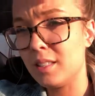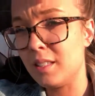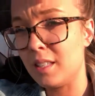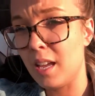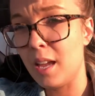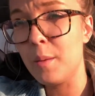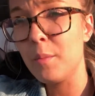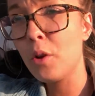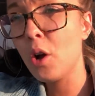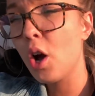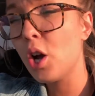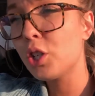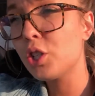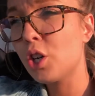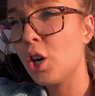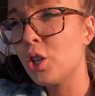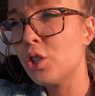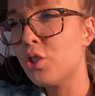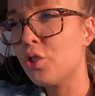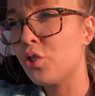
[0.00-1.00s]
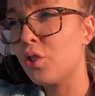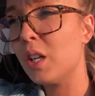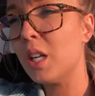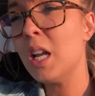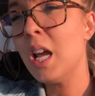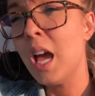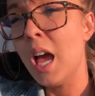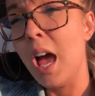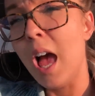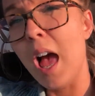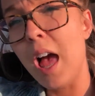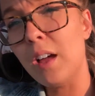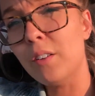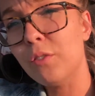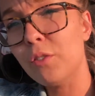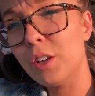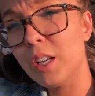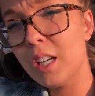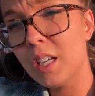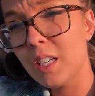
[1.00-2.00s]
same gosh darn street
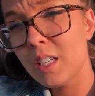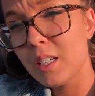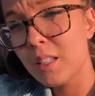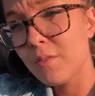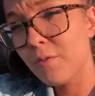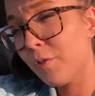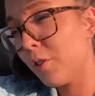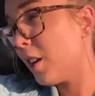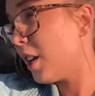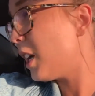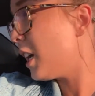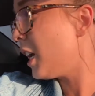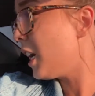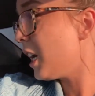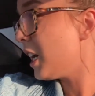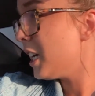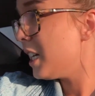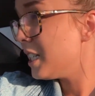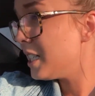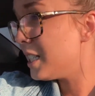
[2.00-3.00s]
every freaking